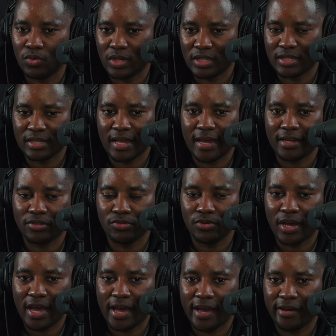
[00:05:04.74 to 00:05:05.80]
what it's like to
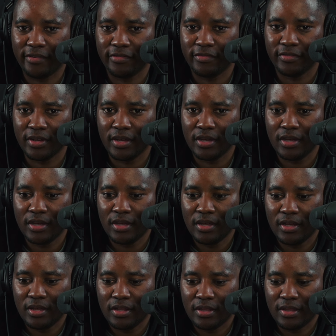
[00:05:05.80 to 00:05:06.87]
have
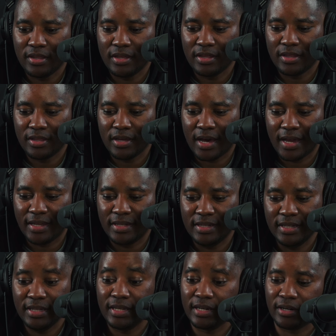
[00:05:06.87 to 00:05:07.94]
the
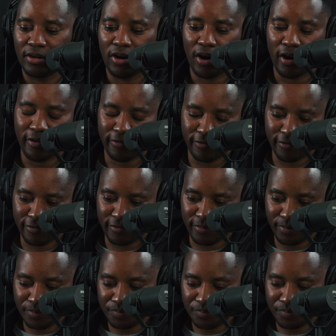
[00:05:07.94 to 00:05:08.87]
idea of